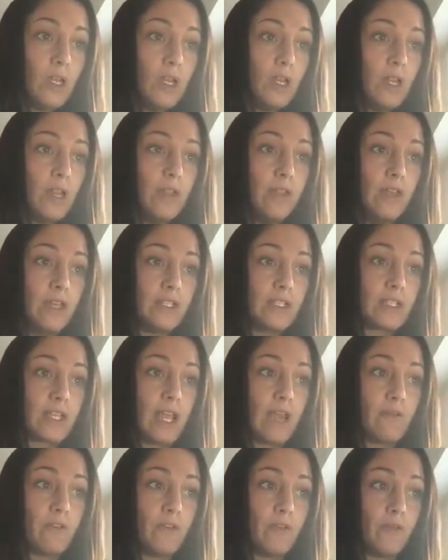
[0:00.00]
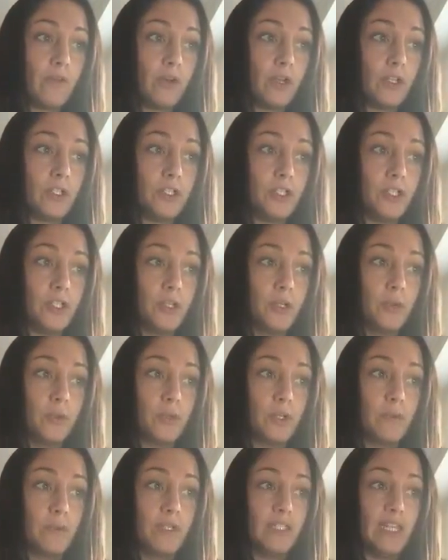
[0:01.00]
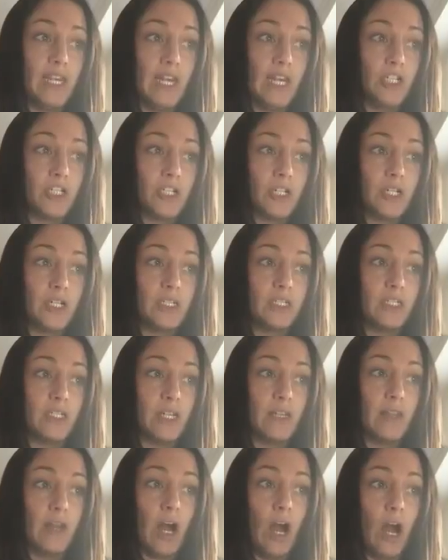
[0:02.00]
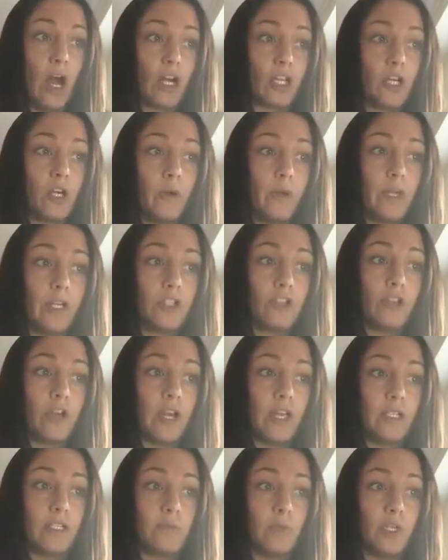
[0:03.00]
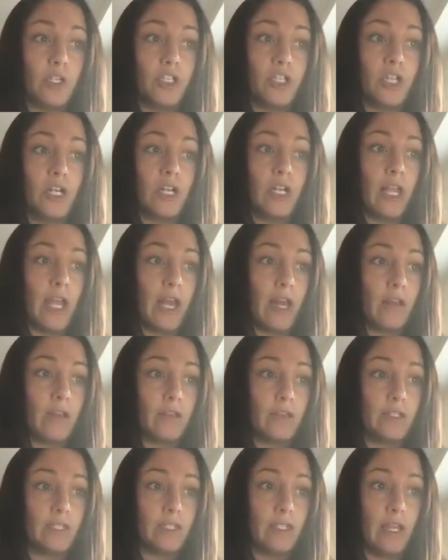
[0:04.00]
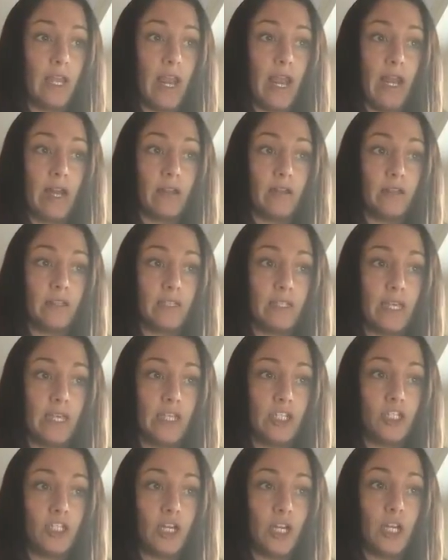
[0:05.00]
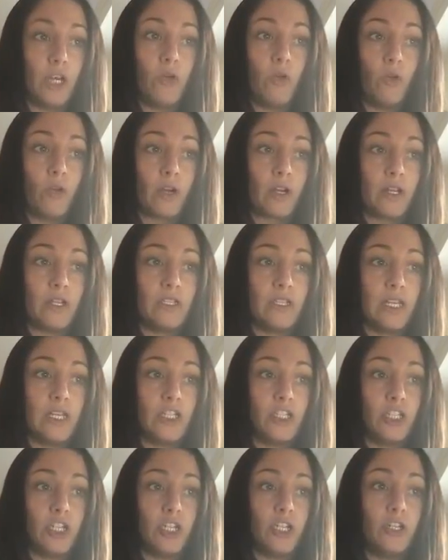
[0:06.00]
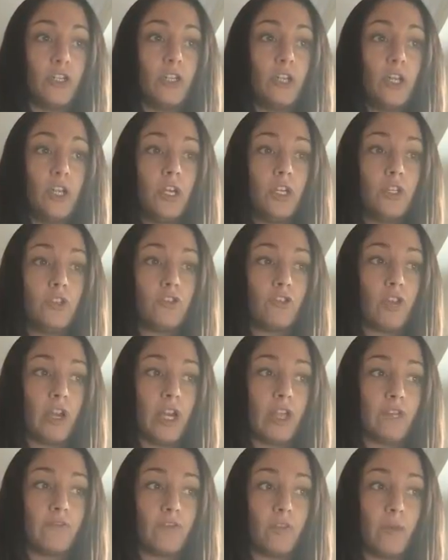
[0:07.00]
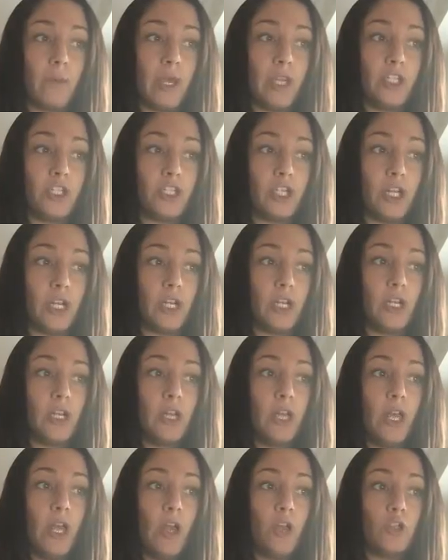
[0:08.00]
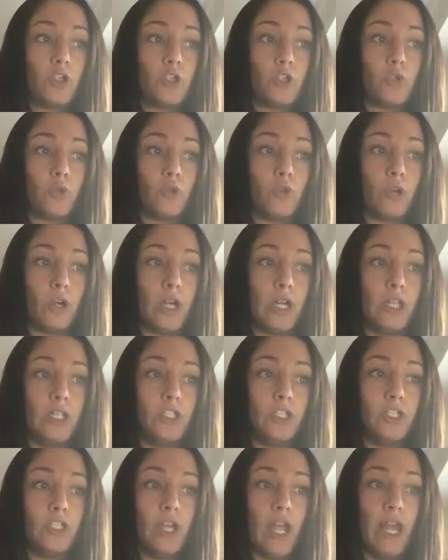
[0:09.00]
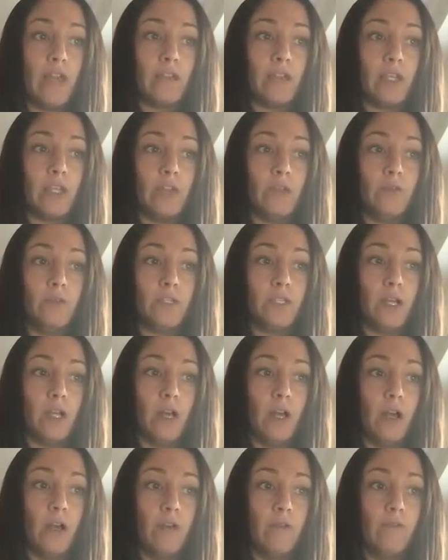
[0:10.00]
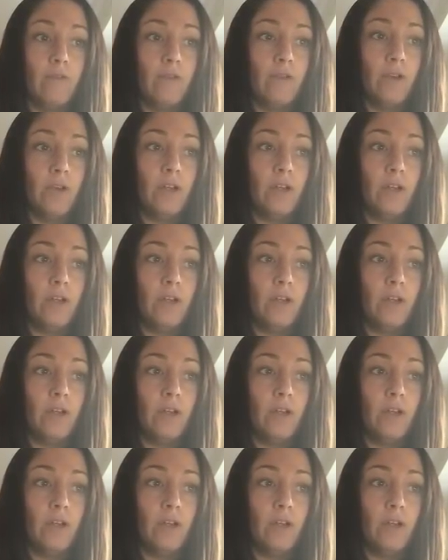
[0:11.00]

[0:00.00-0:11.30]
This can refer to limitations in the ongoing transmission, analyzation, organization, transformation, storage, and the use of